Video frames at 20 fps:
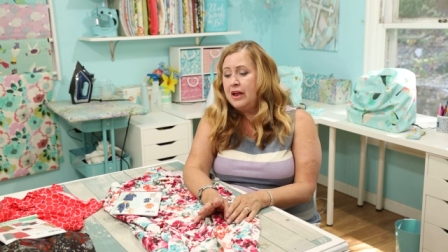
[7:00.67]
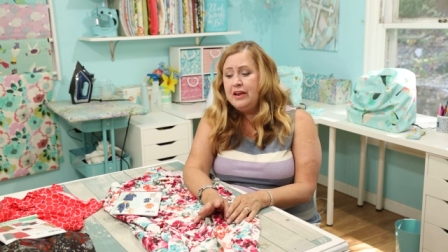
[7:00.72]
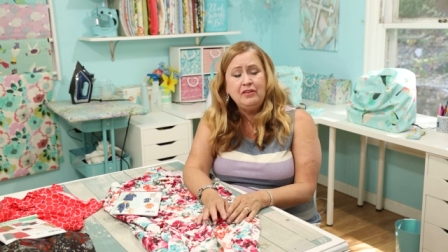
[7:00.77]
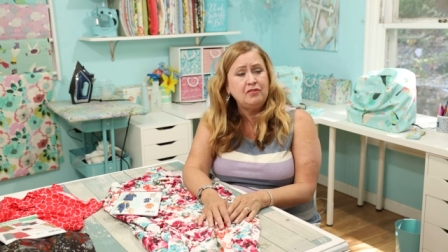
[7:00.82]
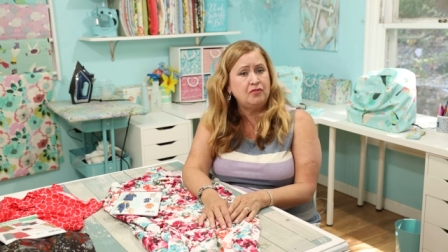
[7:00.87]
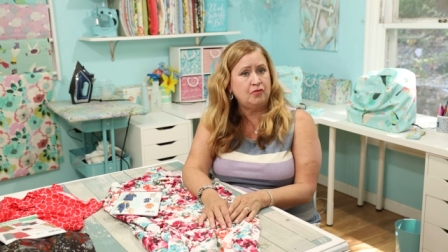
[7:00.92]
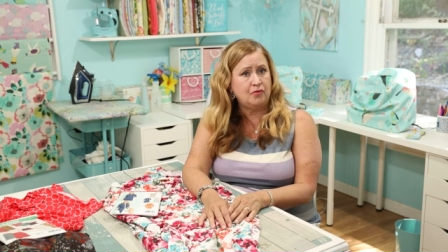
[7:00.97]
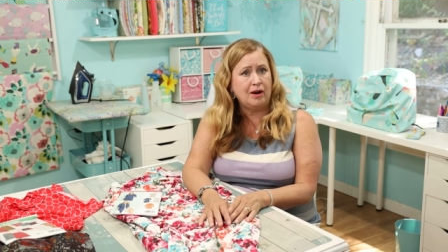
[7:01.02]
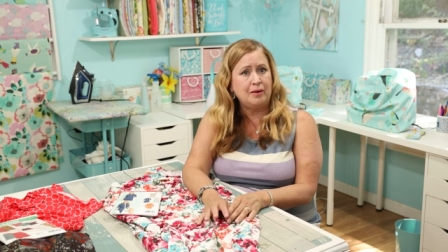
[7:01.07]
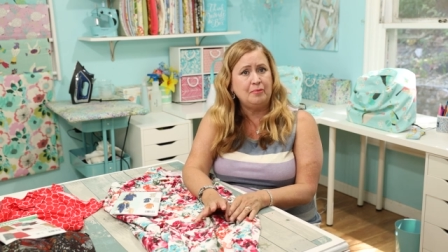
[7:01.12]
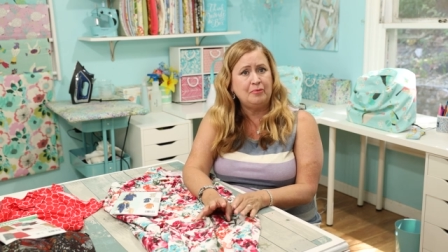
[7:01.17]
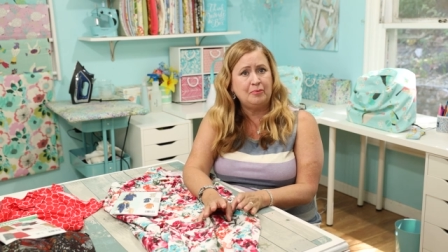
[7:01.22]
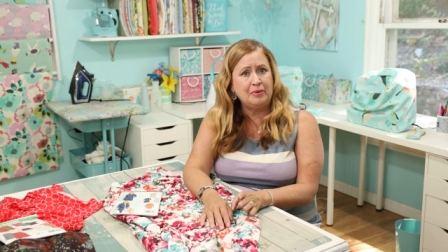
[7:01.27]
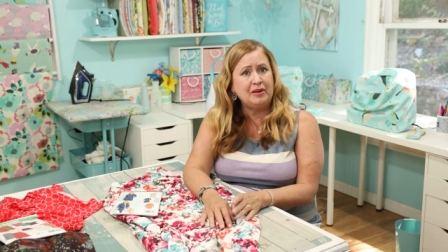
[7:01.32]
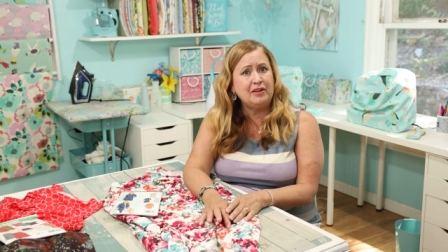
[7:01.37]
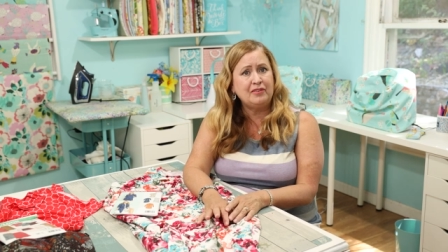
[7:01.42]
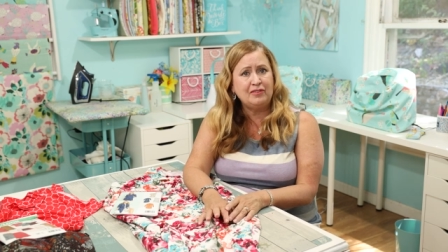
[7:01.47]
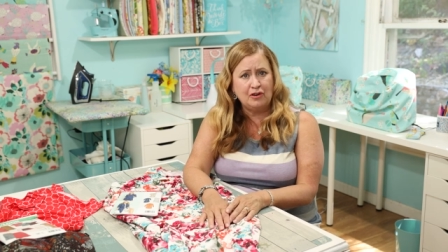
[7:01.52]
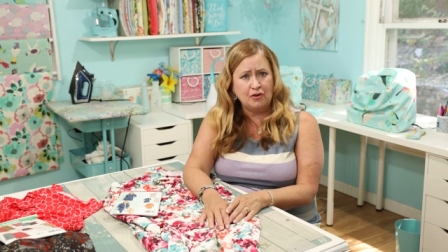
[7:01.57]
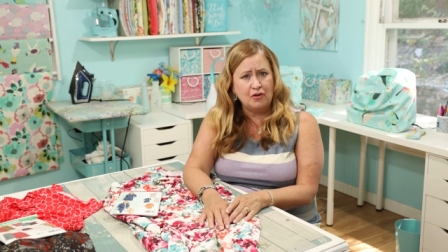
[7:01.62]
like stripes
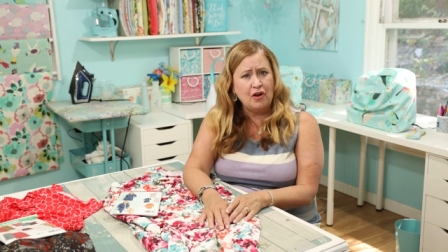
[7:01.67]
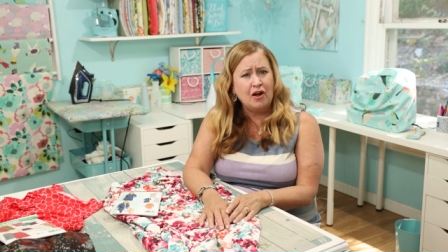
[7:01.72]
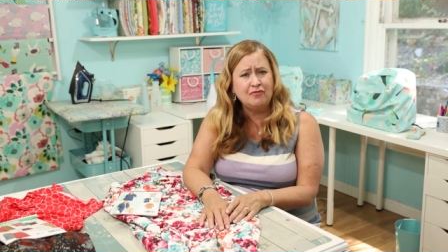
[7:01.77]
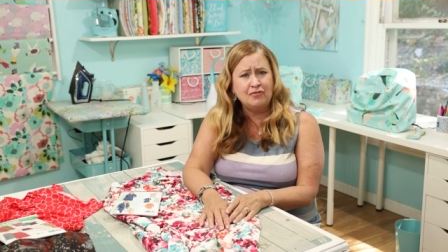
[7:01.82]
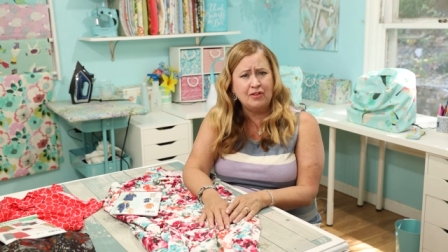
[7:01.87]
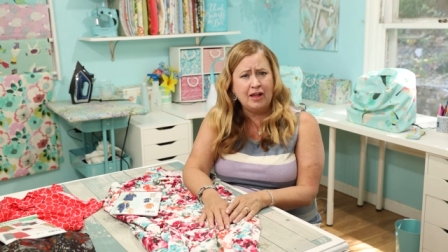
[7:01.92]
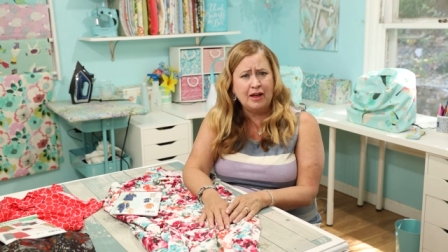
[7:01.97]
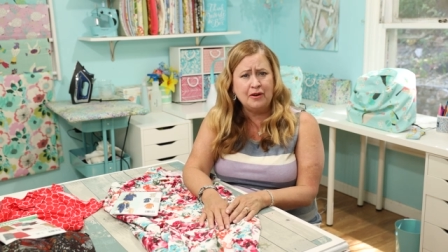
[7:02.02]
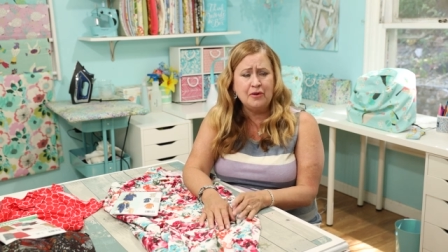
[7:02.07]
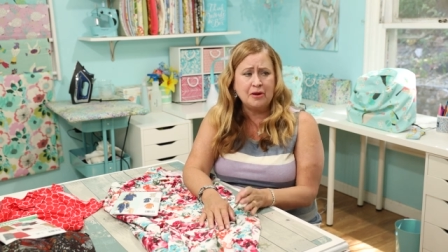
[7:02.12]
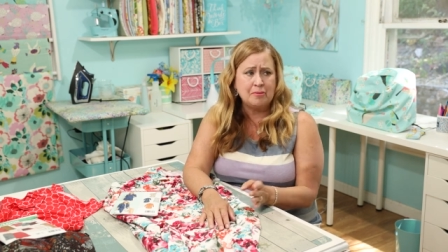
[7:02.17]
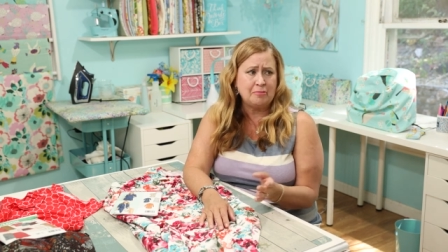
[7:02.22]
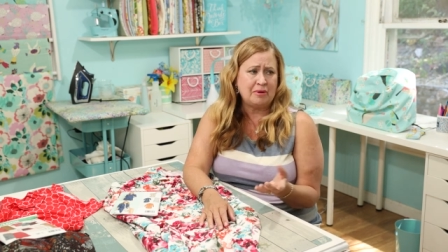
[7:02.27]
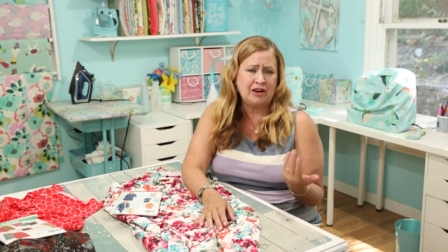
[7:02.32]
because they're not flattering,